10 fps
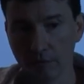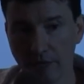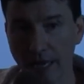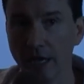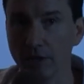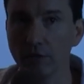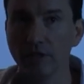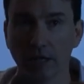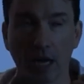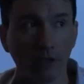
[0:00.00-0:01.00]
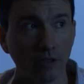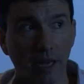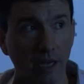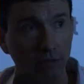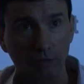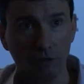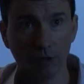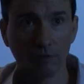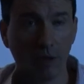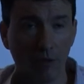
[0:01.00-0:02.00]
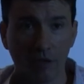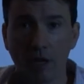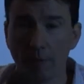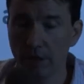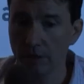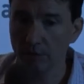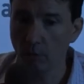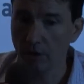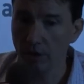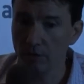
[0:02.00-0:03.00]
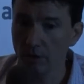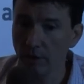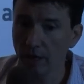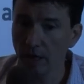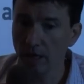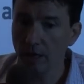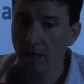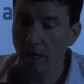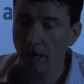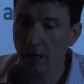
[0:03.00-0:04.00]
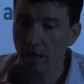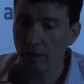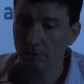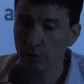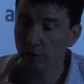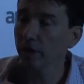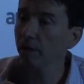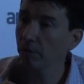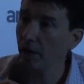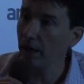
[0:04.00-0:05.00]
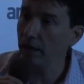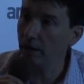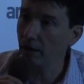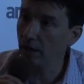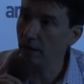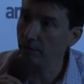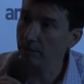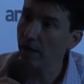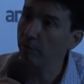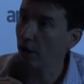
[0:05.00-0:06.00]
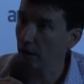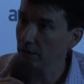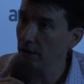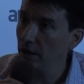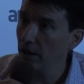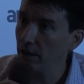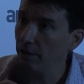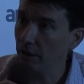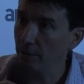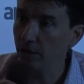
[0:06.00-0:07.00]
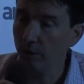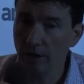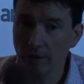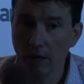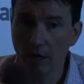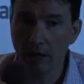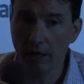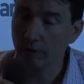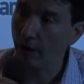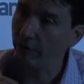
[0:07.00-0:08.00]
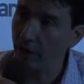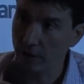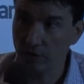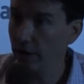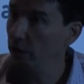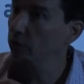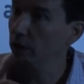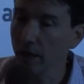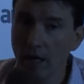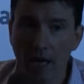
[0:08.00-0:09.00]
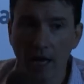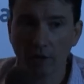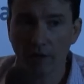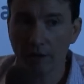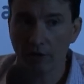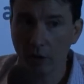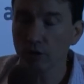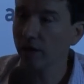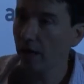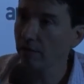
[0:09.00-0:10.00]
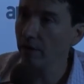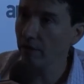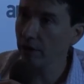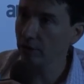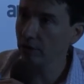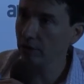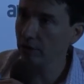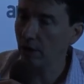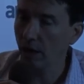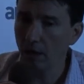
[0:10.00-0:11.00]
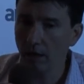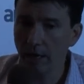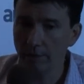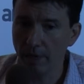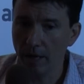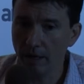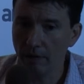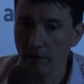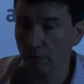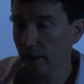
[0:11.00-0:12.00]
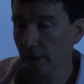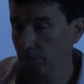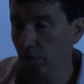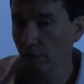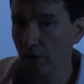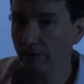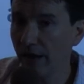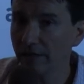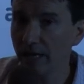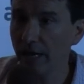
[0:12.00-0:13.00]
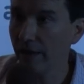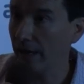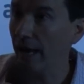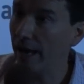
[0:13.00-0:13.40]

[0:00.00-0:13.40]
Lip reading: taking new technologies. I just met with a company this morning that's doing a Sharia-compliant debt product that they're going to be doing in crowdfunding. It's very interesting. And so I think those kind of innovations are really fascinating. I think